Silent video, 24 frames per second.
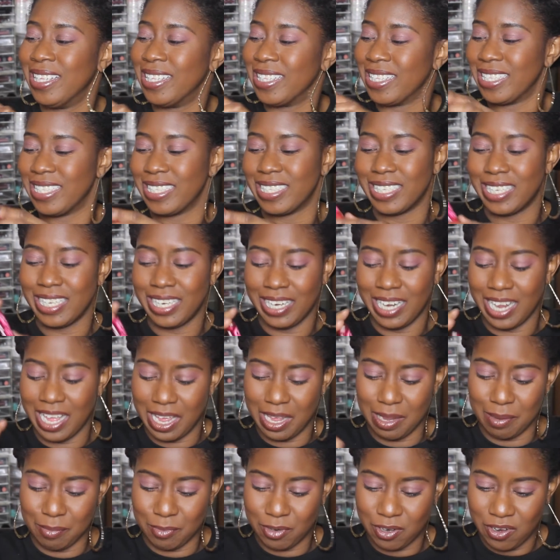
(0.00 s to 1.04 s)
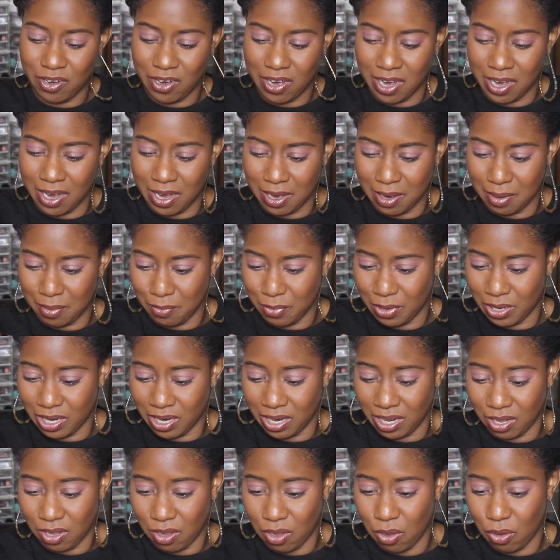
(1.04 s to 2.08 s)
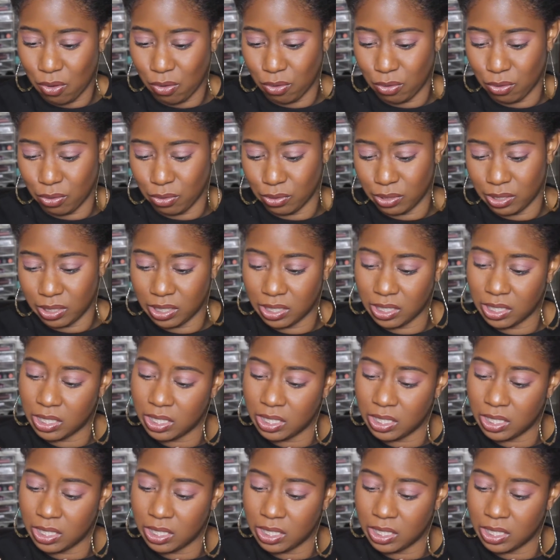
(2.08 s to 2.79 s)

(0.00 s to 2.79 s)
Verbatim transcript: These are the Lime Crime, what are they called?